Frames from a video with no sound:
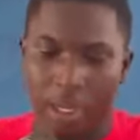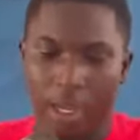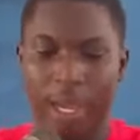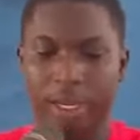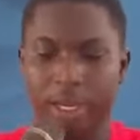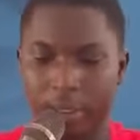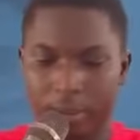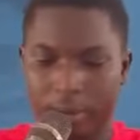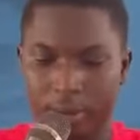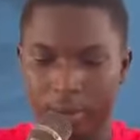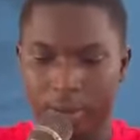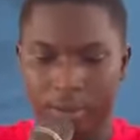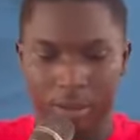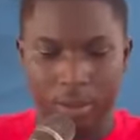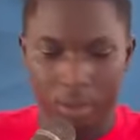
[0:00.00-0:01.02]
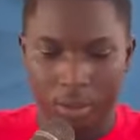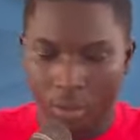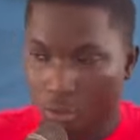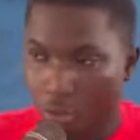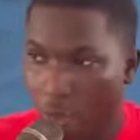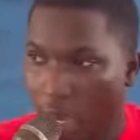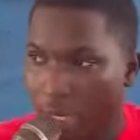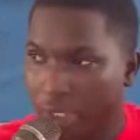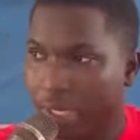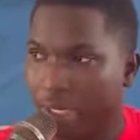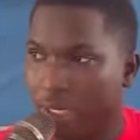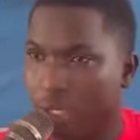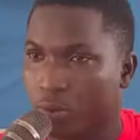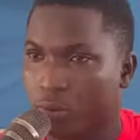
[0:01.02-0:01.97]
And to
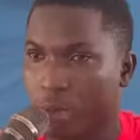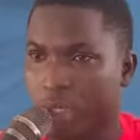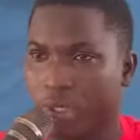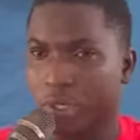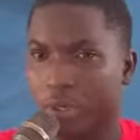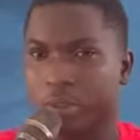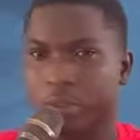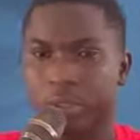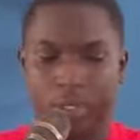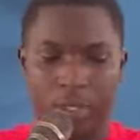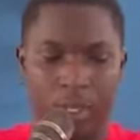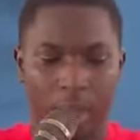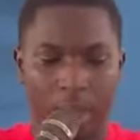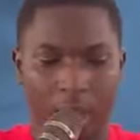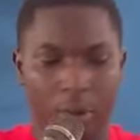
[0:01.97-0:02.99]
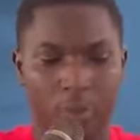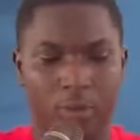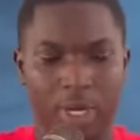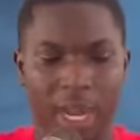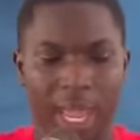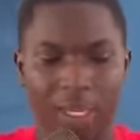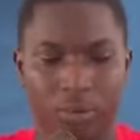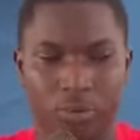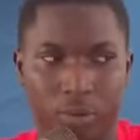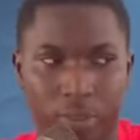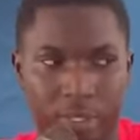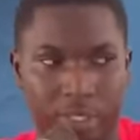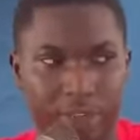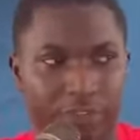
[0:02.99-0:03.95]
answer that question, I would like
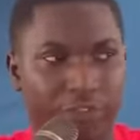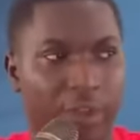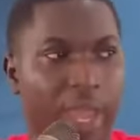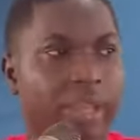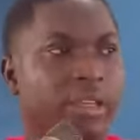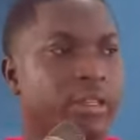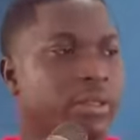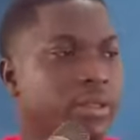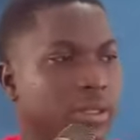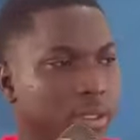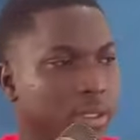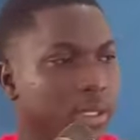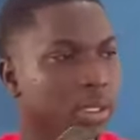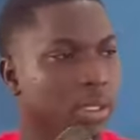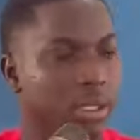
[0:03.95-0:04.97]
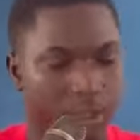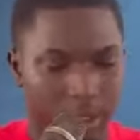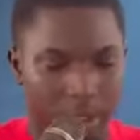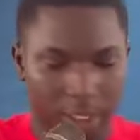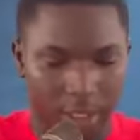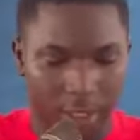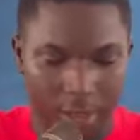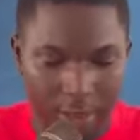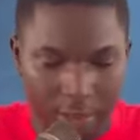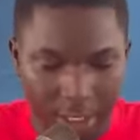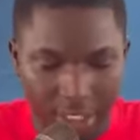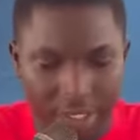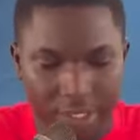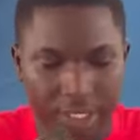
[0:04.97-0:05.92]
to redefine the
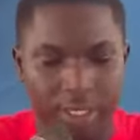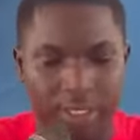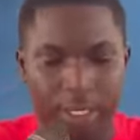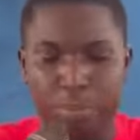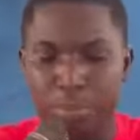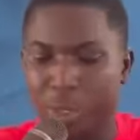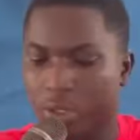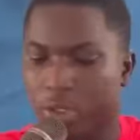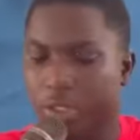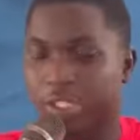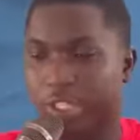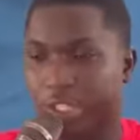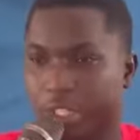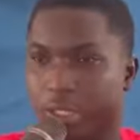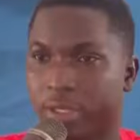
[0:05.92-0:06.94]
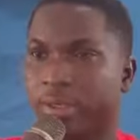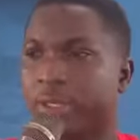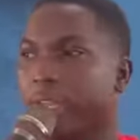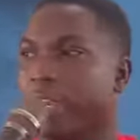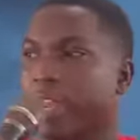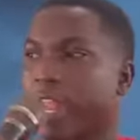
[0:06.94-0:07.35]
teacher-centered method teaching